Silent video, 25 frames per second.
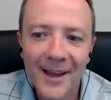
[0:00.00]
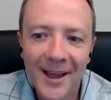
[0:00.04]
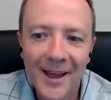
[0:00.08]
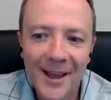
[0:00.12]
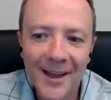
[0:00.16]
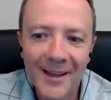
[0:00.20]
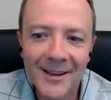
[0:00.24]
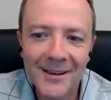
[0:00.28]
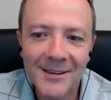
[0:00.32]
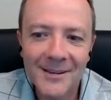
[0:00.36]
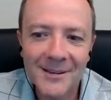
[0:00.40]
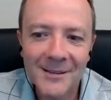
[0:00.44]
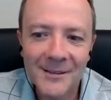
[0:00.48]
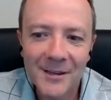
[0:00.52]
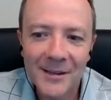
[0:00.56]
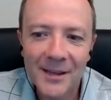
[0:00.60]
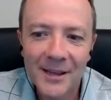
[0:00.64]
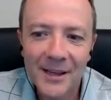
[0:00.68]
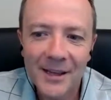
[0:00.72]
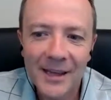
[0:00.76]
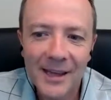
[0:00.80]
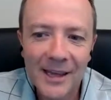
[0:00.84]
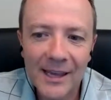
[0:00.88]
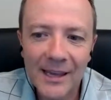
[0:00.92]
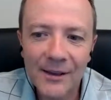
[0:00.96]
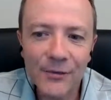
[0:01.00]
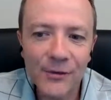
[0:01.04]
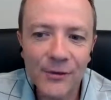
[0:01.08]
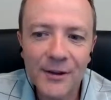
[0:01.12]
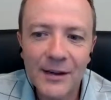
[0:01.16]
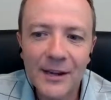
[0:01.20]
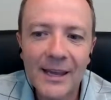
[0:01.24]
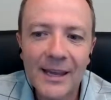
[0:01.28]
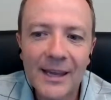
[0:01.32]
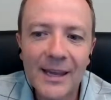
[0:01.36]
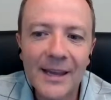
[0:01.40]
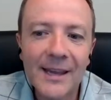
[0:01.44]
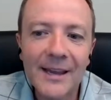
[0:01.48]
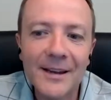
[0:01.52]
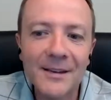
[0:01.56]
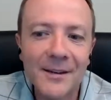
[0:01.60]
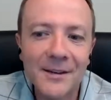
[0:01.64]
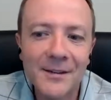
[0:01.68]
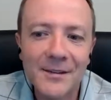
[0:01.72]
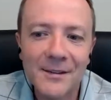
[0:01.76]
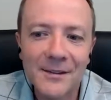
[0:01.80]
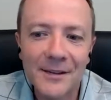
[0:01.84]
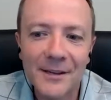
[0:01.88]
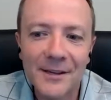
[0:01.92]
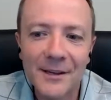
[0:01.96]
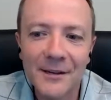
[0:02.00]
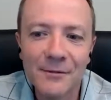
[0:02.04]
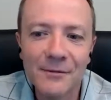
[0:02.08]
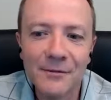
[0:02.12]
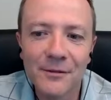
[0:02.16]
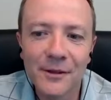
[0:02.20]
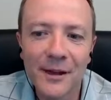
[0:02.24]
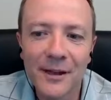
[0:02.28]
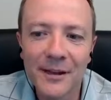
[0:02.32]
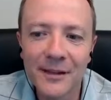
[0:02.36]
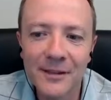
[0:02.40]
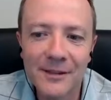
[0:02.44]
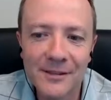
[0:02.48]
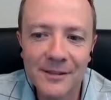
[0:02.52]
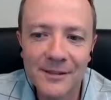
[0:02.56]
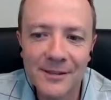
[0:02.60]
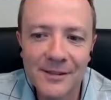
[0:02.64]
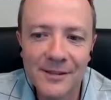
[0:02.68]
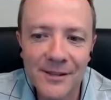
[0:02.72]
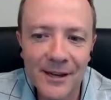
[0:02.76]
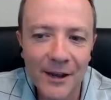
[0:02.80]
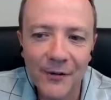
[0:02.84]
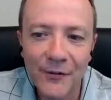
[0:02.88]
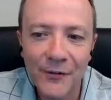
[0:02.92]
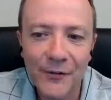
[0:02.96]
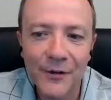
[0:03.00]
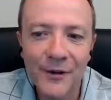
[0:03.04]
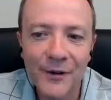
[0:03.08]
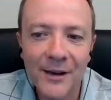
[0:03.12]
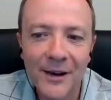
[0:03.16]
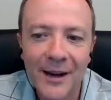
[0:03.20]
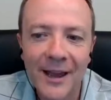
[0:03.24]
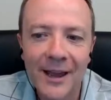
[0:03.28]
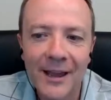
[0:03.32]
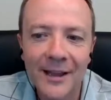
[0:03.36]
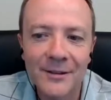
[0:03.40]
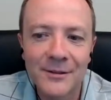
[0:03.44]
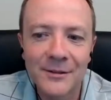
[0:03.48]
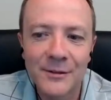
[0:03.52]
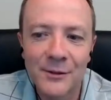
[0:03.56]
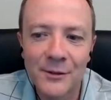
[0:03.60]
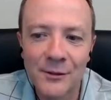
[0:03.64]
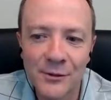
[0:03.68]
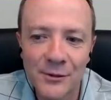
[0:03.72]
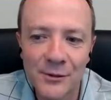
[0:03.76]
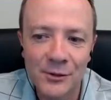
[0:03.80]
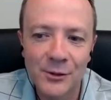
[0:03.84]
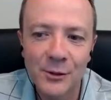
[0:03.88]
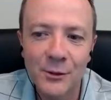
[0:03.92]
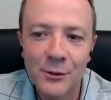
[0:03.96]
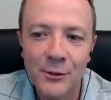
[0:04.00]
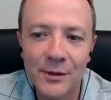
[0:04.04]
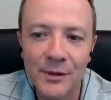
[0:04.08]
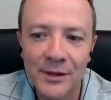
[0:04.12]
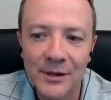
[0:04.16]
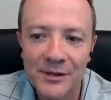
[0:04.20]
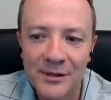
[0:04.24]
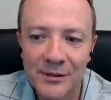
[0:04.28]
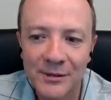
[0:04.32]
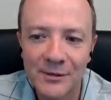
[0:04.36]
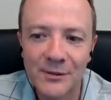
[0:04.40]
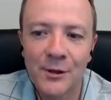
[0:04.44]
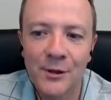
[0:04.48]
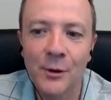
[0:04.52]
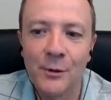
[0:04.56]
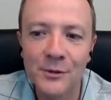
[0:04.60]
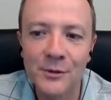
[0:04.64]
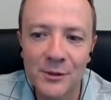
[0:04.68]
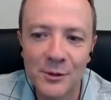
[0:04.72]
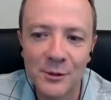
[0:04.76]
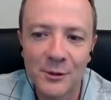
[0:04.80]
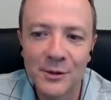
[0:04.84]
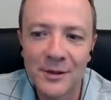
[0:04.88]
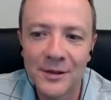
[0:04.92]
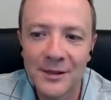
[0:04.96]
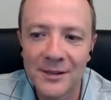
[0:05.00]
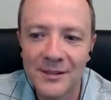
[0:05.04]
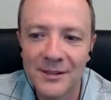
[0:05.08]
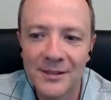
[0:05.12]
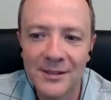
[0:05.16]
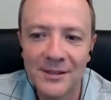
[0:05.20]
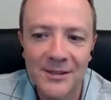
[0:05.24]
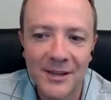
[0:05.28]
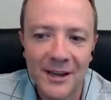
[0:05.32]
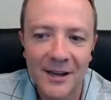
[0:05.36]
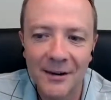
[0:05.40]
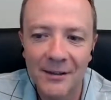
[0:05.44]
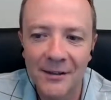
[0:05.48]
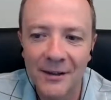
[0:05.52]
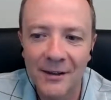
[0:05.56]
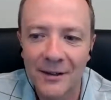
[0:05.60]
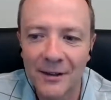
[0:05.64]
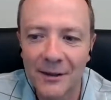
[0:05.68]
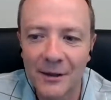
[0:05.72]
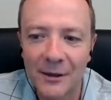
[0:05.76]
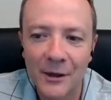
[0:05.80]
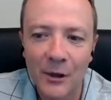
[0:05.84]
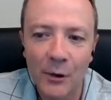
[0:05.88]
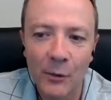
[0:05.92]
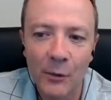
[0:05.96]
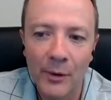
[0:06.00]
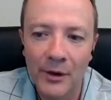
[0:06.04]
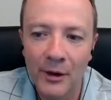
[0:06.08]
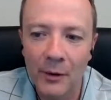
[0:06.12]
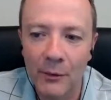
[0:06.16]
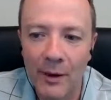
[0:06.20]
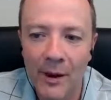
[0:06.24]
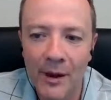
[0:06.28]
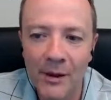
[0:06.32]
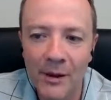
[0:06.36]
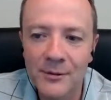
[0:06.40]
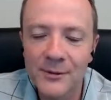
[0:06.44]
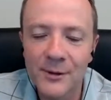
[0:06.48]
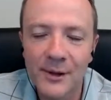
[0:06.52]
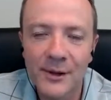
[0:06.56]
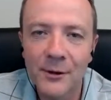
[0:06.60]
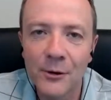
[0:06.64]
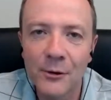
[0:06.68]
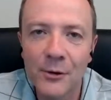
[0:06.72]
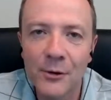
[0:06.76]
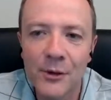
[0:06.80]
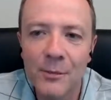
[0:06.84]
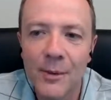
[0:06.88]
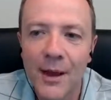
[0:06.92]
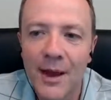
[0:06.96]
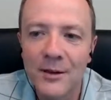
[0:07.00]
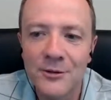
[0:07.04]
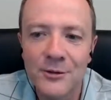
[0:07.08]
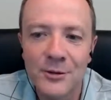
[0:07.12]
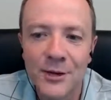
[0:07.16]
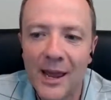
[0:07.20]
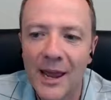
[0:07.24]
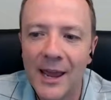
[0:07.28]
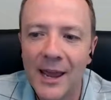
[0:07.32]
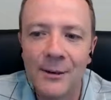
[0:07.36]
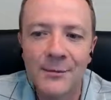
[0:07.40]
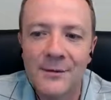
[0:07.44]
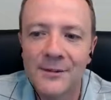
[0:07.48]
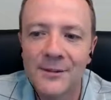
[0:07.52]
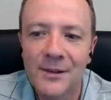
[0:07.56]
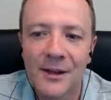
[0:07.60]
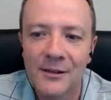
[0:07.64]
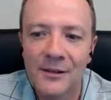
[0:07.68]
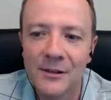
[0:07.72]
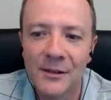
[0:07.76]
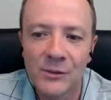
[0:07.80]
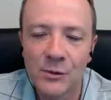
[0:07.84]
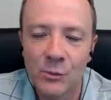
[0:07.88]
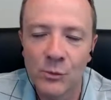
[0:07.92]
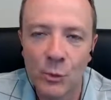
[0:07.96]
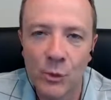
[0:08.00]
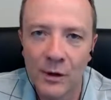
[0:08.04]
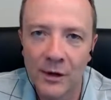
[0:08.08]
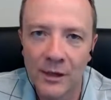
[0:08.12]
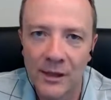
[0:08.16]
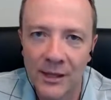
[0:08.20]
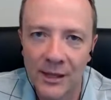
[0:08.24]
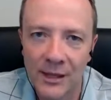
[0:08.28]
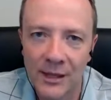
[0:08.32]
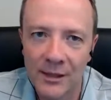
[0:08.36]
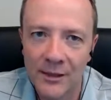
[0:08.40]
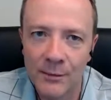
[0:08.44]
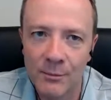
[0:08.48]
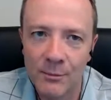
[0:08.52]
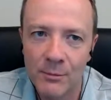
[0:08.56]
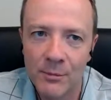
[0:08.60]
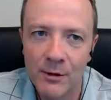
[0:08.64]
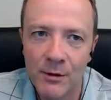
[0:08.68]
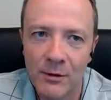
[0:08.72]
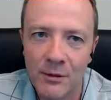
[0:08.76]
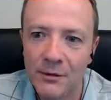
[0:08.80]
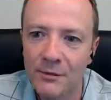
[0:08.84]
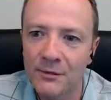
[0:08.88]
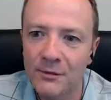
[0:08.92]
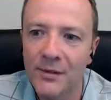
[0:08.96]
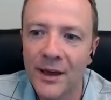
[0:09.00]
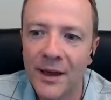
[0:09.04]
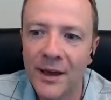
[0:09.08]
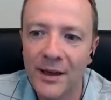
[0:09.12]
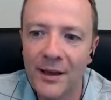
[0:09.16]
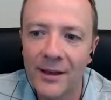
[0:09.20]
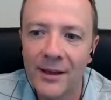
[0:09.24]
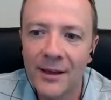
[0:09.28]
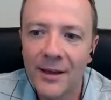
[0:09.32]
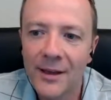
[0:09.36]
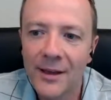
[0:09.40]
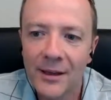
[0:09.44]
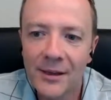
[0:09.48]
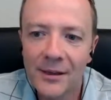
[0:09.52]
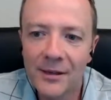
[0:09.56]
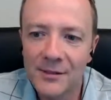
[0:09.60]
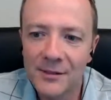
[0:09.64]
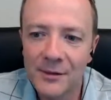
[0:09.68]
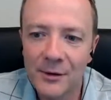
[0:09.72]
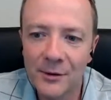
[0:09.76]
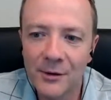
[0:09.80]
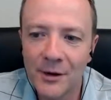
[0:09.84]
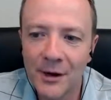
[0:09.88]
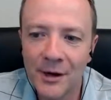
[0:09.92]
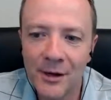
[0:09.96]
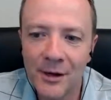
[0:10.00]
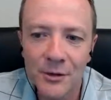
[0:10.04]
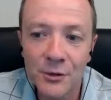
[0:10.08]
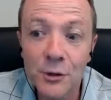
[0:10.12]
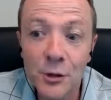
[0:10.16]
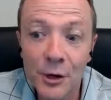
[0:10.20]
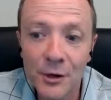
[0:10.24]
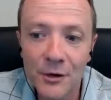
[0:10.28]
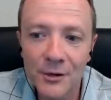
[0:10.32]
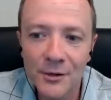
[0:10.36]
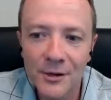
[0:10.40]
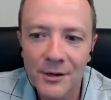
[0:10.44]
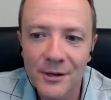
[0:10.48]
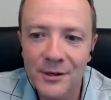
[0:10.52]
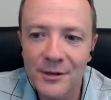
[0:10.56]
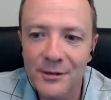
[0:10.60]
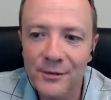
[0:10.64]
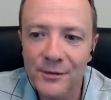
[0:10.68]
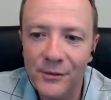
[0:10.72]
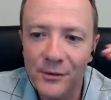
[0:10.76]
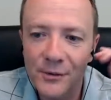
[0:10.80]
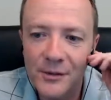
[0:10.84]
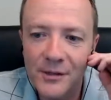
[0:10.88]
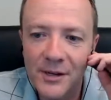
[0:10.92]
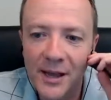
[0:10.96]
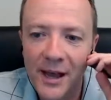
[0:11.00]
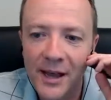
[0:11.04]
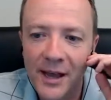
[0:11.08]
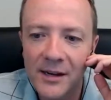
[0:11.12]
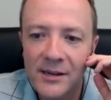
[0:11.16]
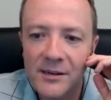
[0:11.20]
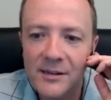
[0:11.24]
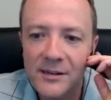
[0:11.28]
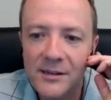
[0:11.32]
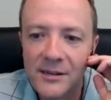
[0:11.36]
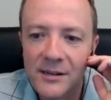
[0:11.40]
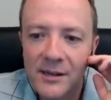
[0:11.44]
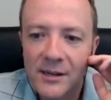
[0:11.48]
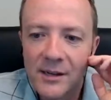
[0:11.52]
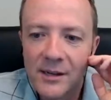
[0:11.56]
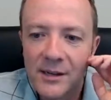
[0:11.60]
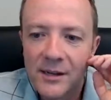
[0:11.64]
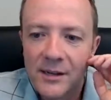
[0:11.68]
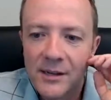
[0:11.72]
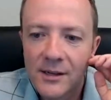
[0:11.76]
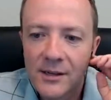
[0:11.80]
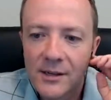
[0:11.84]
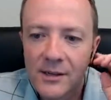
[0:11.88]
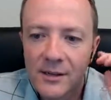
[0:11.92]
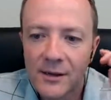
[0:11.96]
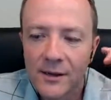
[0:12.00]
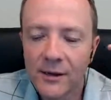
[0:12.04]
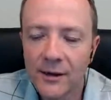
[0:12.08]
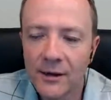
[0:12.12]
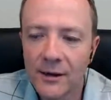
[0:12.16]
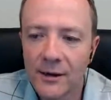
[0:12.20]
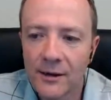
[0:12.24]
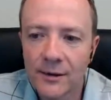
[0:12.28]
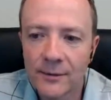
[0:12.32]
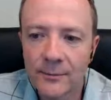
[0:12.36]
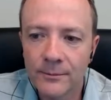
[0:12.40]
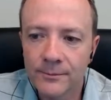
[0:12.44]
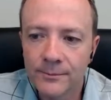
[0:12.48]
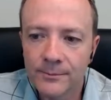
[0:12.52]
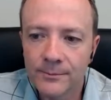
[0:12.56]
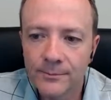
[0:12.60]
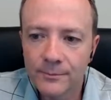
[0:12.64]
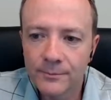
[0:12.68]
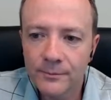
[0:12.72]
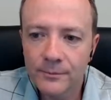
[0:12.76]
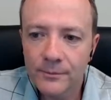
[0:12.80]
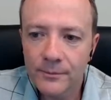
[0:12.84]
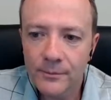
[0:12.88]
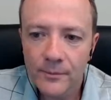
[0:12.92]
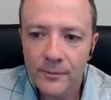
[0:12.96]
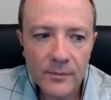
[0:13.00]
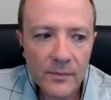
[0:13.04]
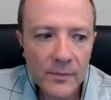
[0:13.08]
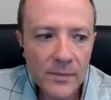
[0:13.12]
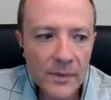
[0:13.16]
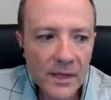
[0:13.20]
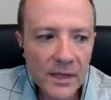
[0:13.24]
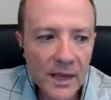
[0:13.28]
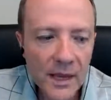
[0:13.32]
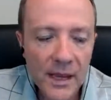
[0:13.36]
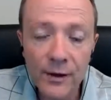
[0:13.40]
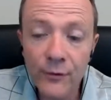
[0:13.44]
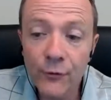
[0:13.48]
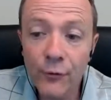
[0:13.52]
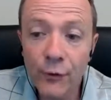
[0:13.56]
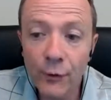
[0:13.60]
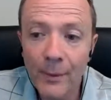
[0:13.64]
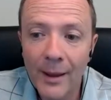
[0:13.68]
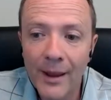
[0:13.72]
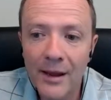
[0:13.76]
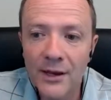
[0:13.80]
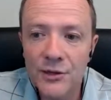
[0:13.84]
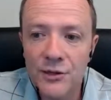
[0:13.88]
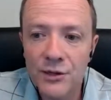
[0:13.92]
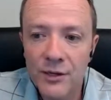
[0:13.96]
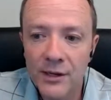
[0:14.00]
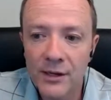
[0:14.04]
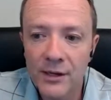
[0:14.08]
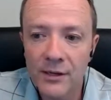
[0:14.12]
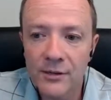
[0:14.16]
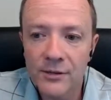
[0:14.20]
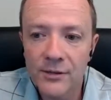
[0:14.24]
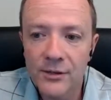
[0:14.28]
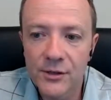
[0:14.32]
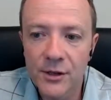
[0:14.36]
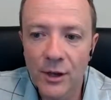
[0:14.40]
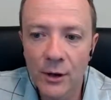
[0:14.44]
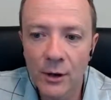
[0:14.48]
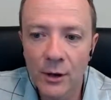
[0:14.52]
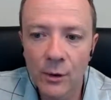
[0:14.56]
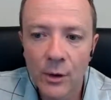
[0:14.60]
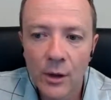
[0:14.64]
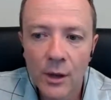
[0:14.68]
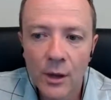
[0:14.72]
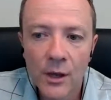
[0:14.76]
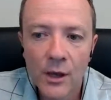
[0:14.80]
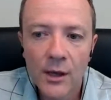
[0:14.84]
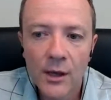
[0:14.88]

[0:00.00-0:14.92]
And even he doesn't give like definite answers do this, don't do this. It's kind of like going around. So I can only imagine Amazon doesn't want to get in the middle of that because they're not charging us for tax um, information. So